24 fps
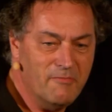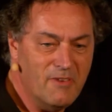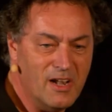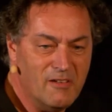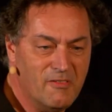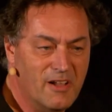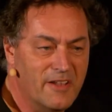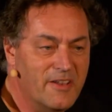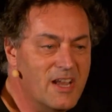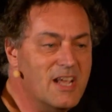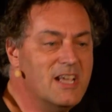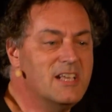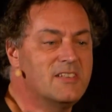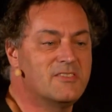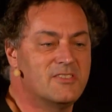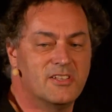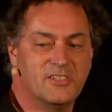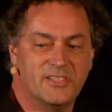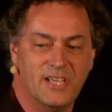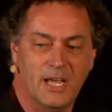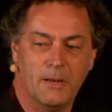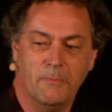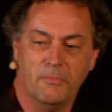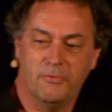relevant. It's the
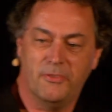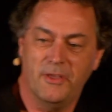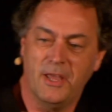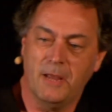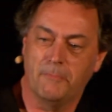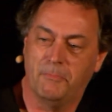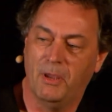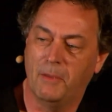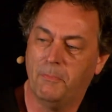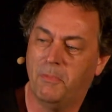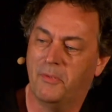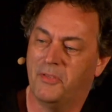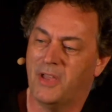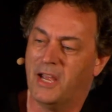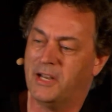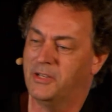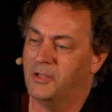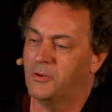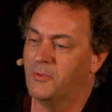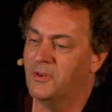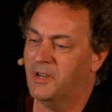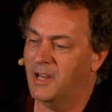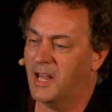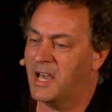same thing. People that
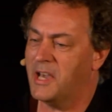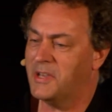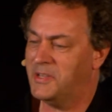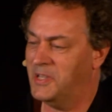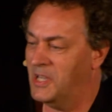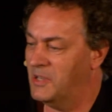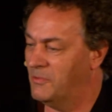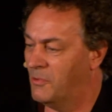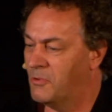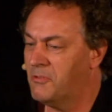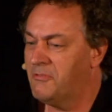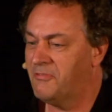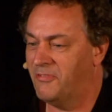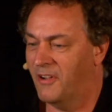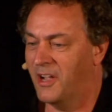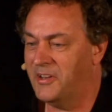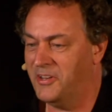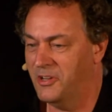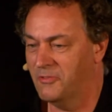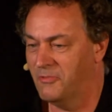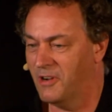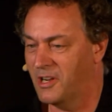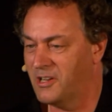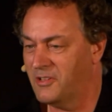don't like you won't find
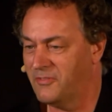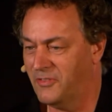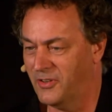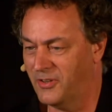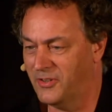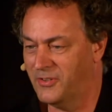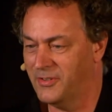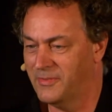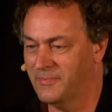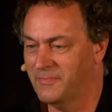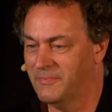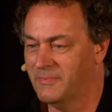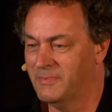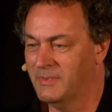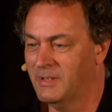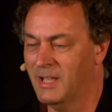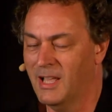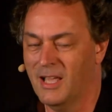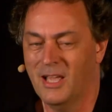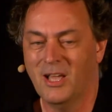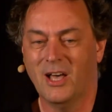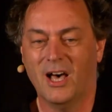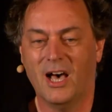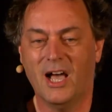you relevant.
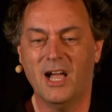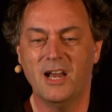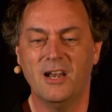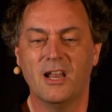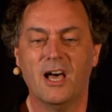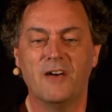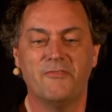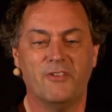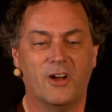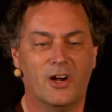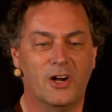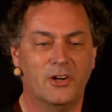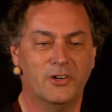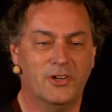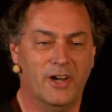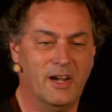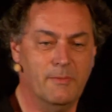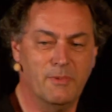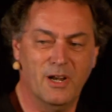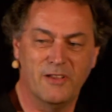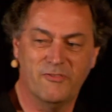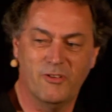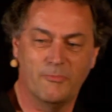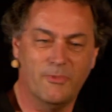I love Arte.
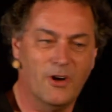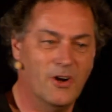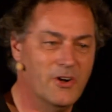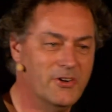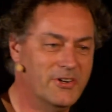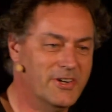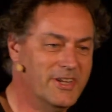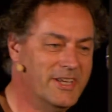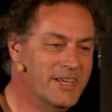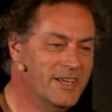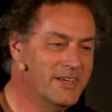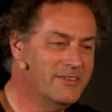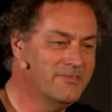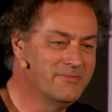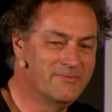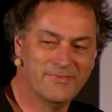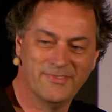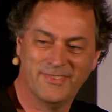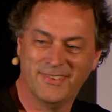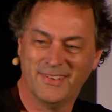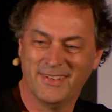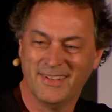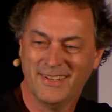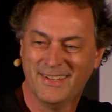Anybody from Arte here?
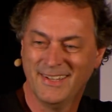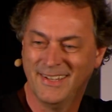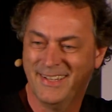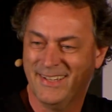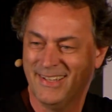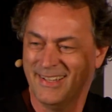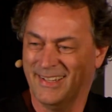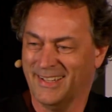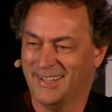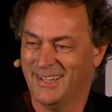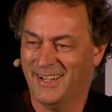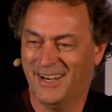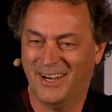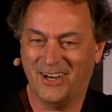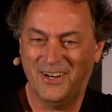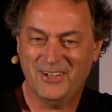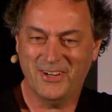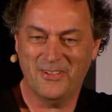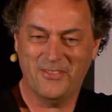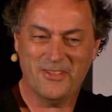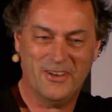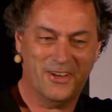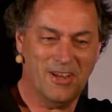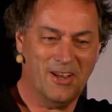
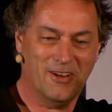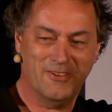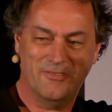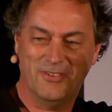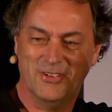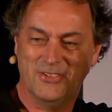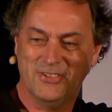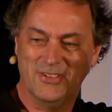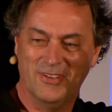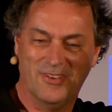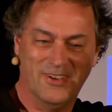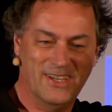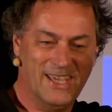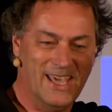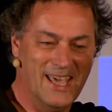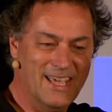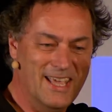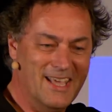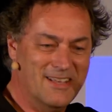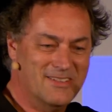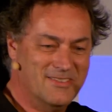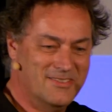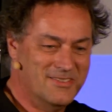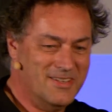Arte, the television? Okay,
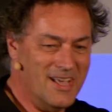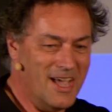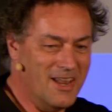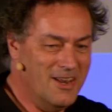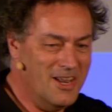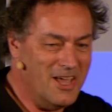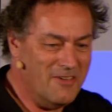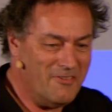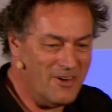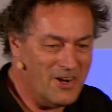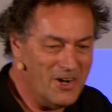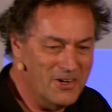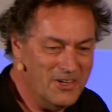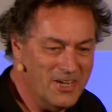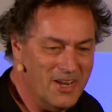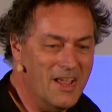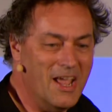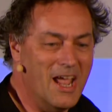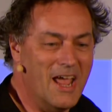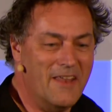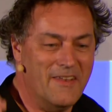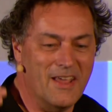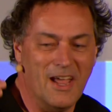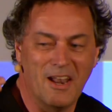yes. I love Arte,
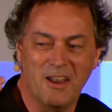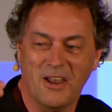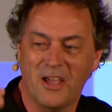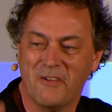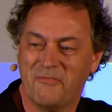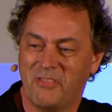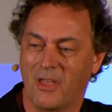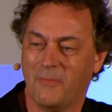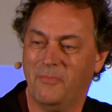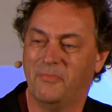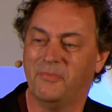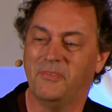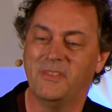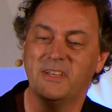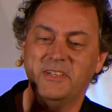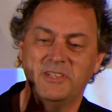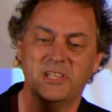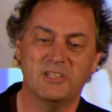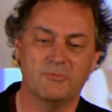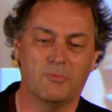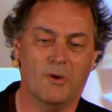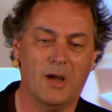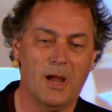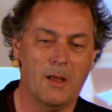and I love that. And this
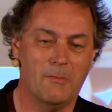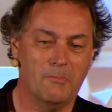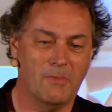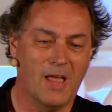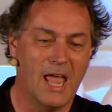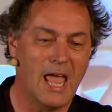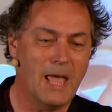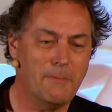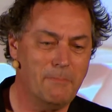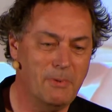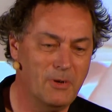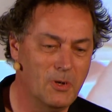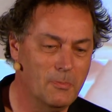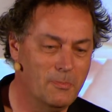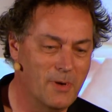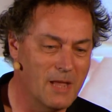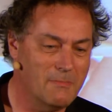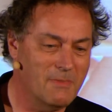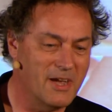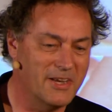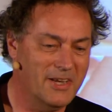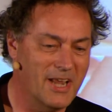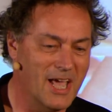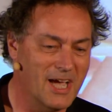is why I'm happy to pay
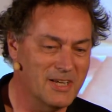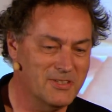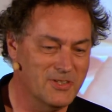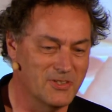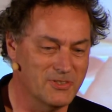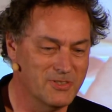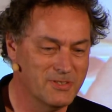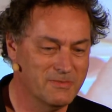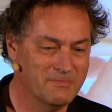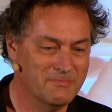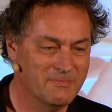my taxes,